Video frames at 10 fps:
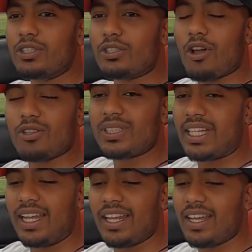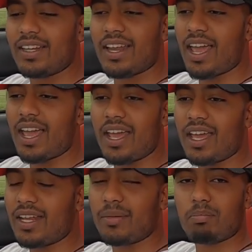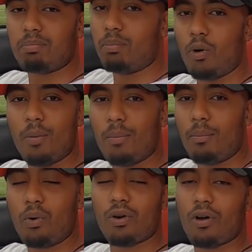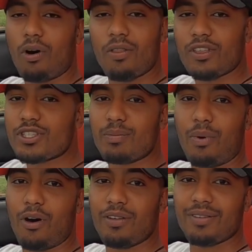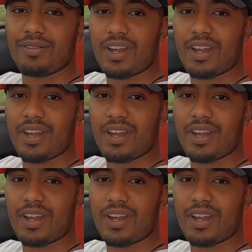So seen it and boom, bought it on the spot.